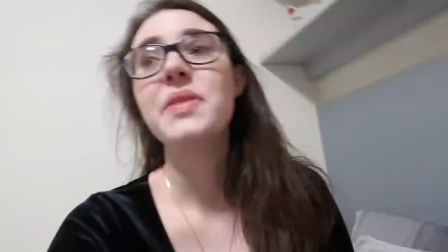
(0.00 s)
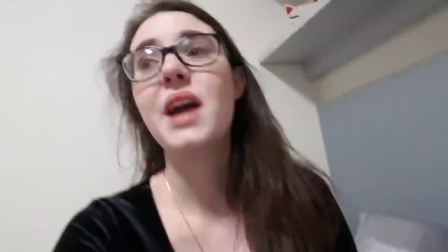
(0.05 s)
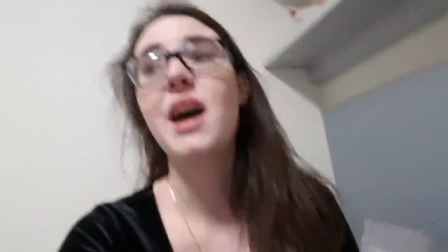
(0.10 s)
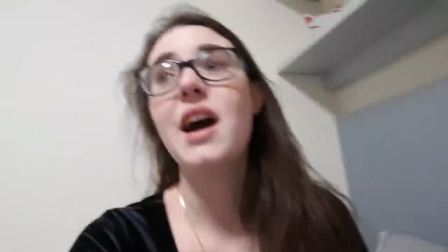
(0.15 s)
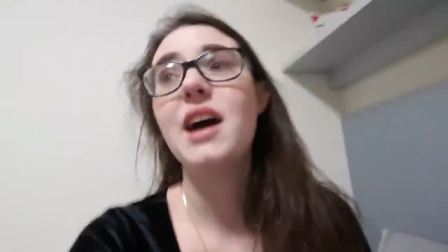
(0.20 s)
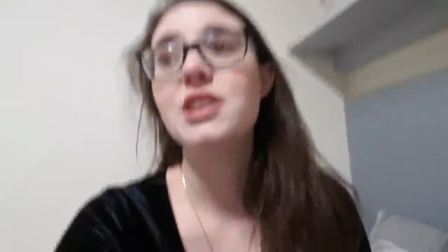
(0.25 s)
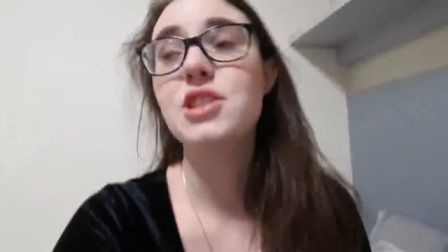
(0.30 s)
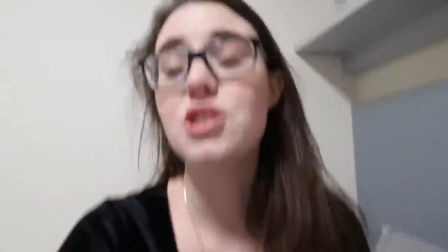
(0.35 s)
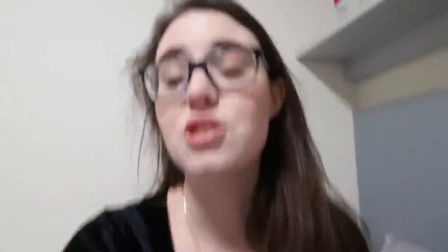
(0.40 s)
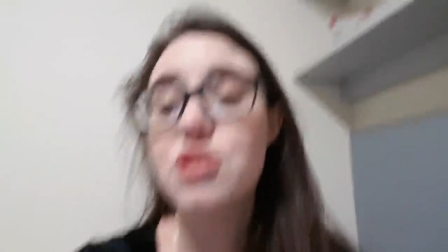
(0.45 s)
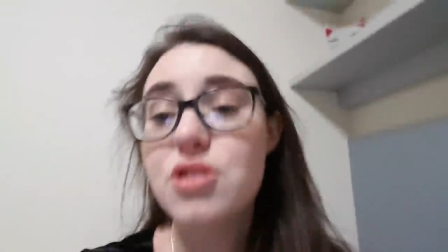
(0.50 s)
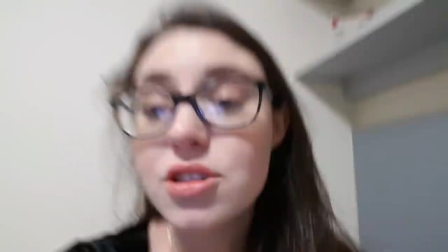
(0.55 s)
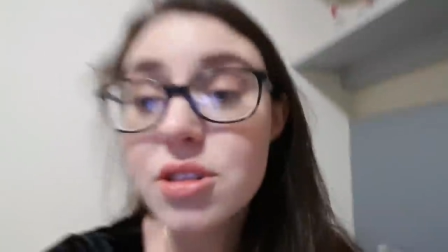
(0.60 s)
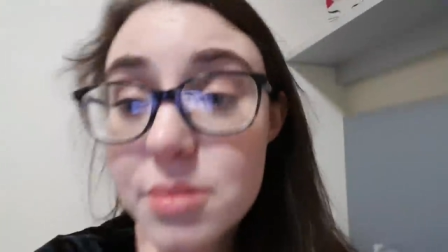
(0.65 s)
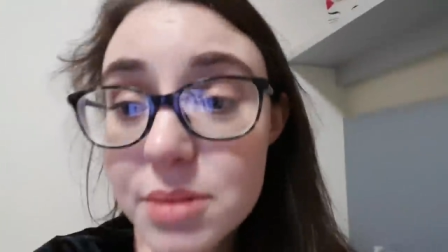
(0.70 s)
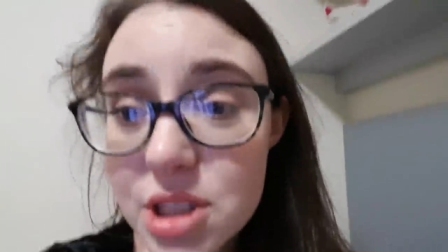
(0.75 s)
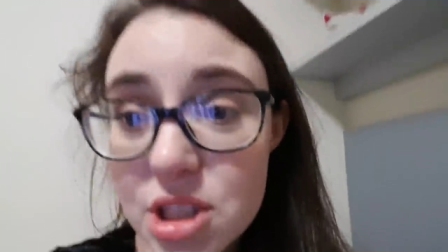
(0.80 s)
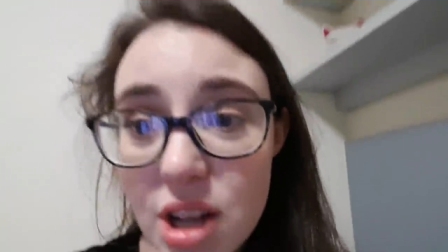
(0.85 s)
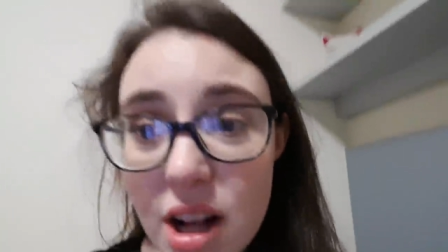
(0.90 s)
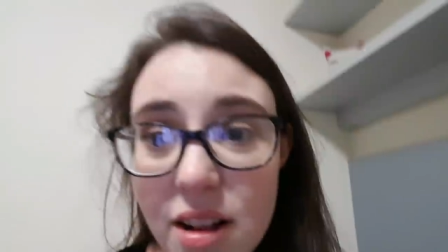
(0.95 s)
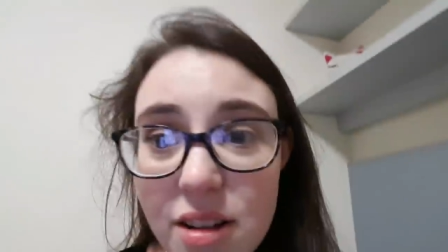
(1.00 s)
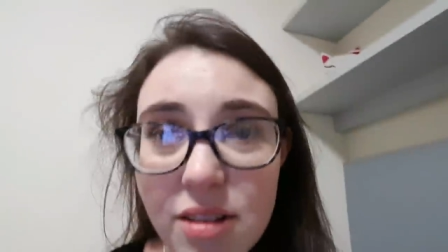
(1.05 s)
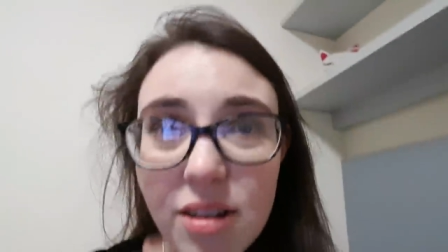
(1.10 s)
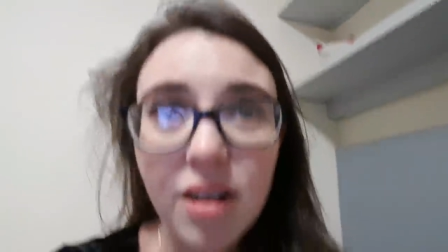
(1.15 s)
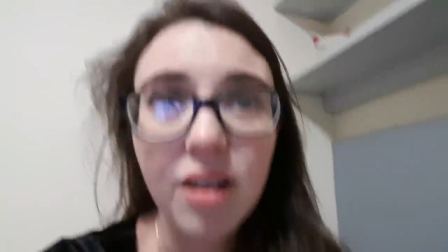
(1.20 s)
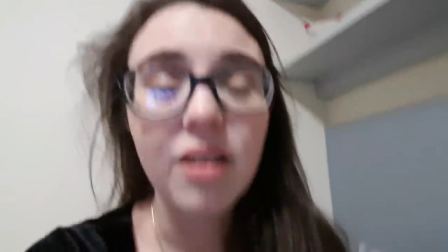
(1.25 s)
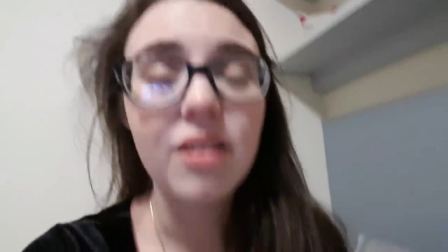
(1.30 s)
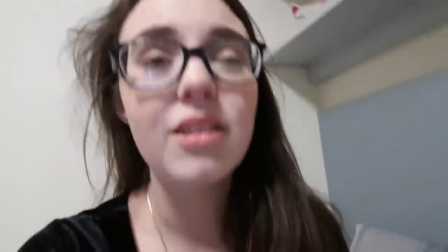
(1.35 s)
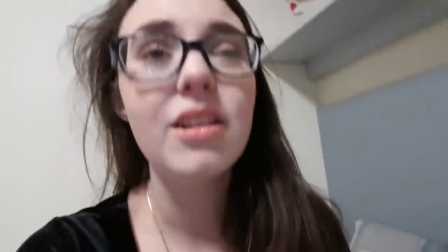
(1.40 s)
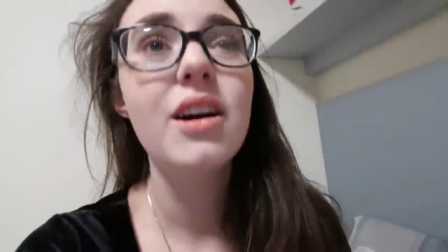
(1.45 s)
I had too much
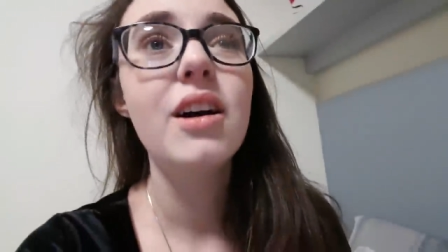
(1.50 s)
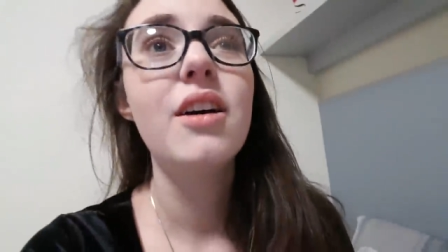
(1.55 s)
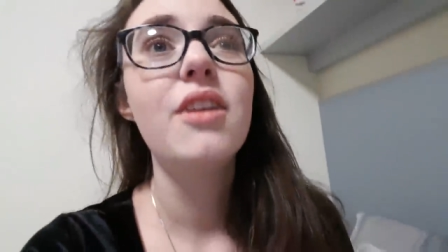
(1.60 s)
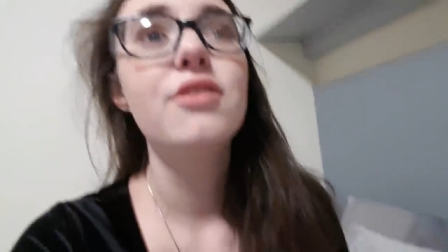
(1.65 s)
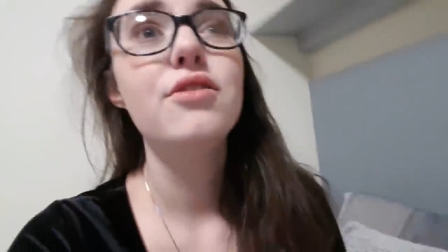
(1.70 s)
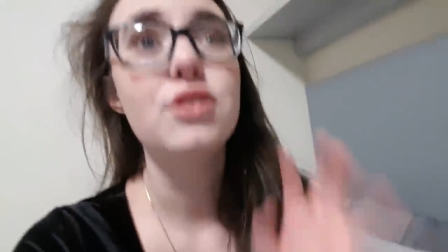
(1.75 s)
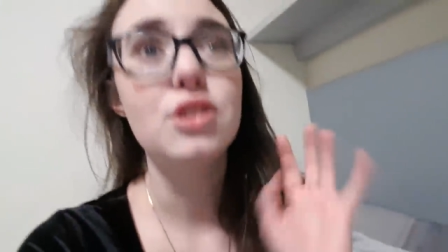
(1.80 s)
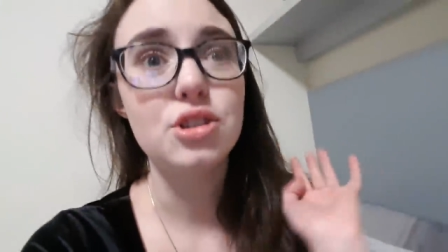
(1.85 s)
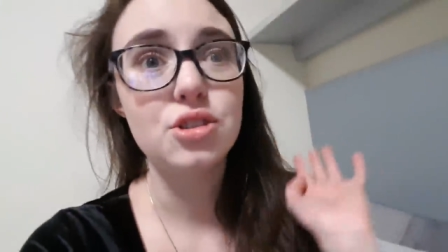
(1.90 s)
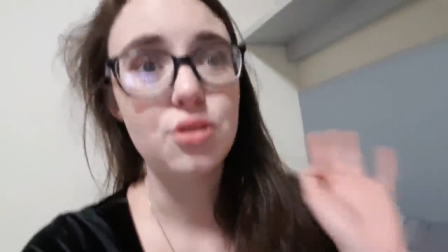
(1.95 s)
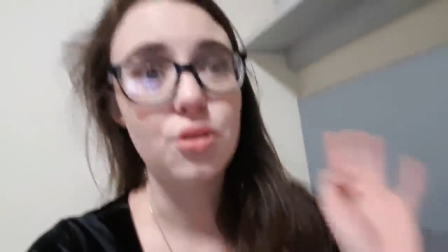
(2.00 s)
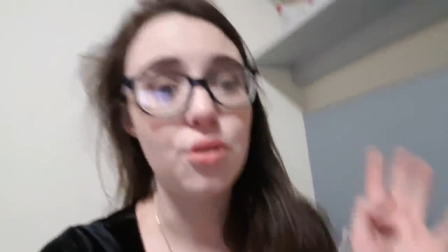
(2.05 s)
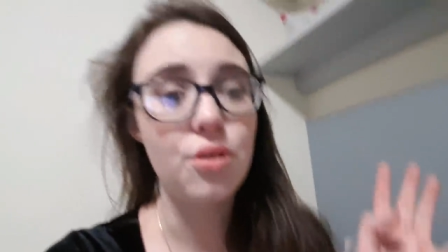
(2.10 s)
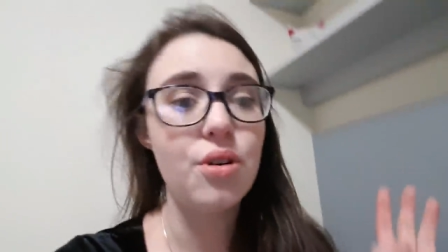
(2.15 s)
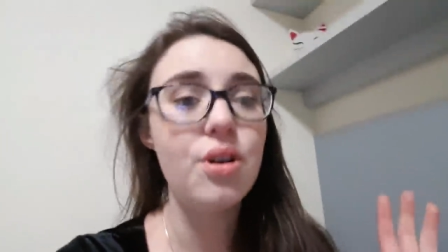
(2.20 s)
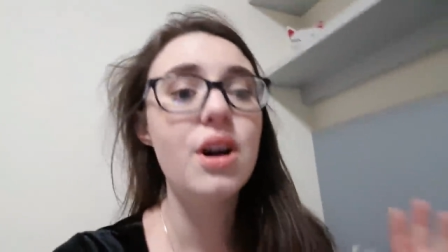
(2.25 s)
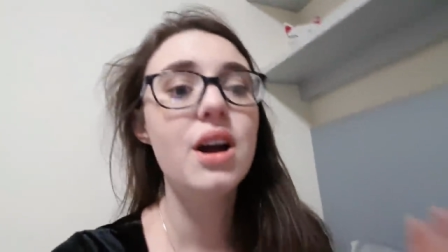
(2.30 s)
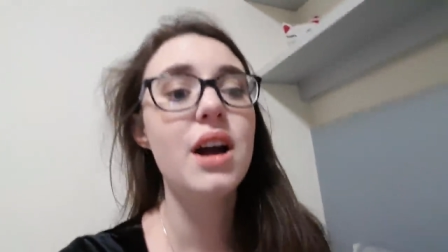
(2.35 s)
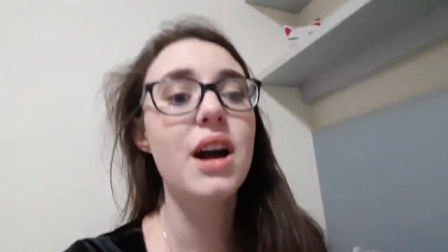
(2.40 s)
alcohol for sure